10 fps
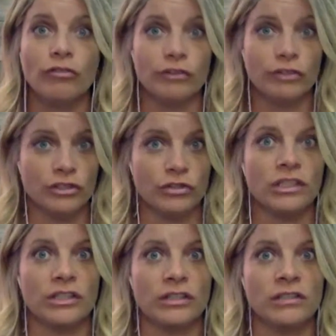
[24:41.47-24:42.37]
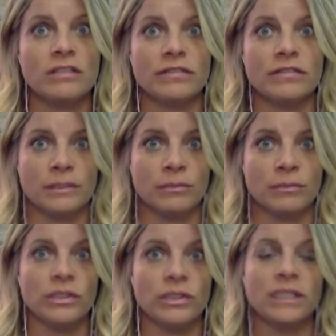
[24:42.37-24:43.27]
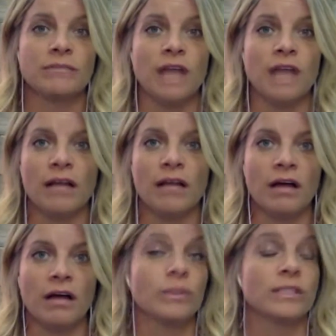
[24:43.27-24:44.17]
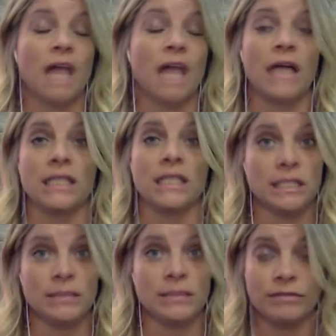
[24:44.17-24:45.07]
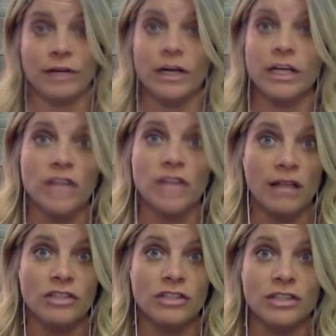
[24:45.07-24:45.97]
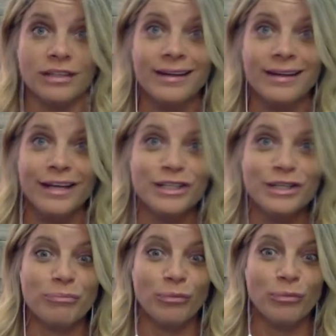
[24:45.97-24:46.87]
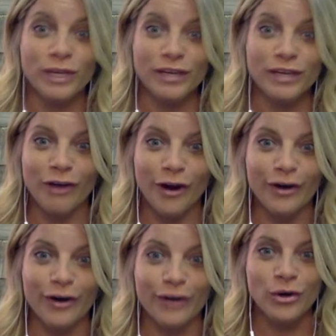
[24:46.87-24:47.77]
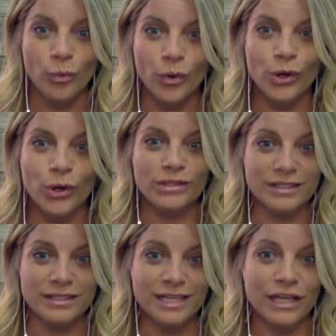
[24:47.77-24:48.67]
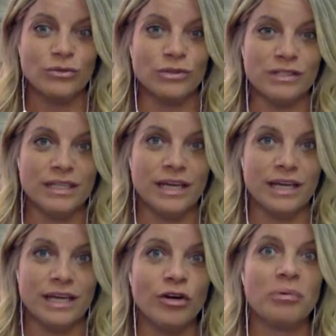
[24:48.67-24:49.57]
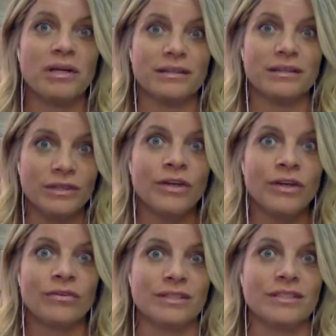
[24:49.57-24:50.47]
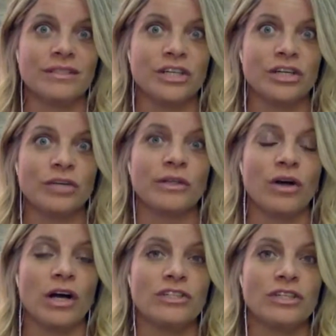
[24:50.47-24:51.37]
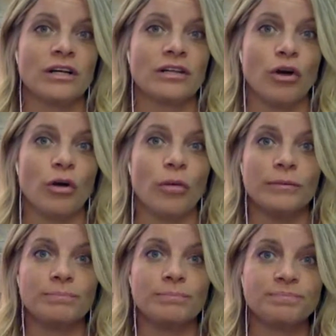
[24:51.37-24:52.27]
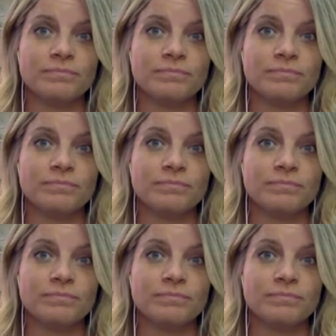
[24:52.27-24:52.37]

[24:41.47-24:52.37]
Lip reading: over 2 years of some really deep dialogue. It was not easy. It was very challenging to weave our worlds and schedules together. But, you know, this year we launched in October